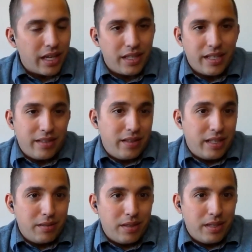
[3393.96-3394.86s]
get
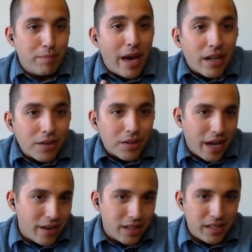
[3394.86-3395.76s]
the medical
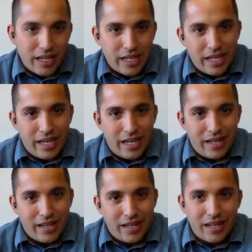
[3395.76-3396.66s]
care that they need.
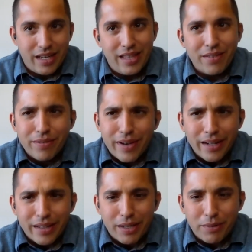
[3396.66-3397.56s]
And then
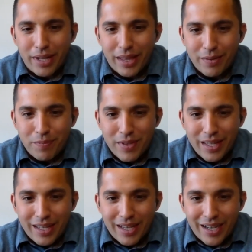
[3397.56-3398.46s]
finally, one of the
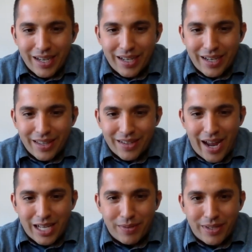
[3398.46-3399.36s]
other
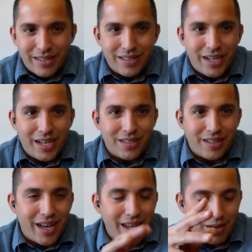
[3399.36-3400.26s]
aspects that's changed a
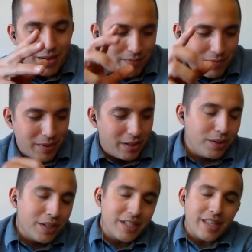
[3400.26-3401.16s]
lot, and I
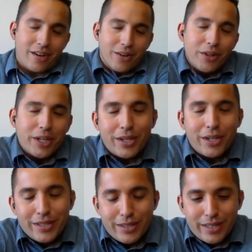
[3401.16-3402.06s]
alluded to that earlier,
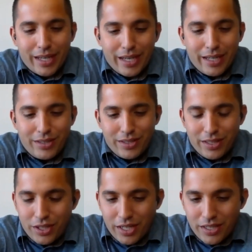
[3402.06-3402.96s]
is just
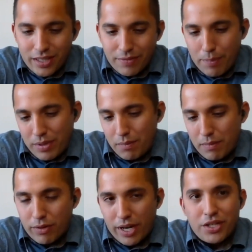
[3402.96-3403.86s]
the changes that have happened in
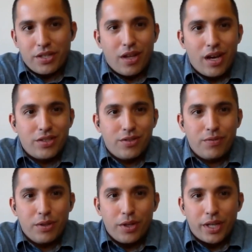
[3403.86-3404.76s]
immigration law. So
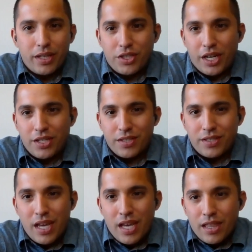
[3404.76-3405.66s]
if you look at the
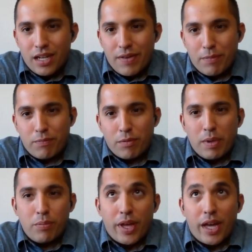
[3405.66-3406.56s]
changes that have happened for
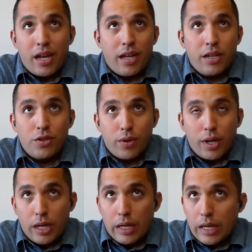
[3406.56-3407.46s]
people that
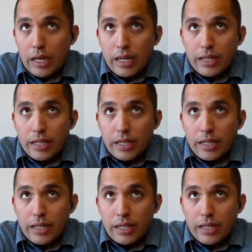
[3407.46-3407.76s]
enjoy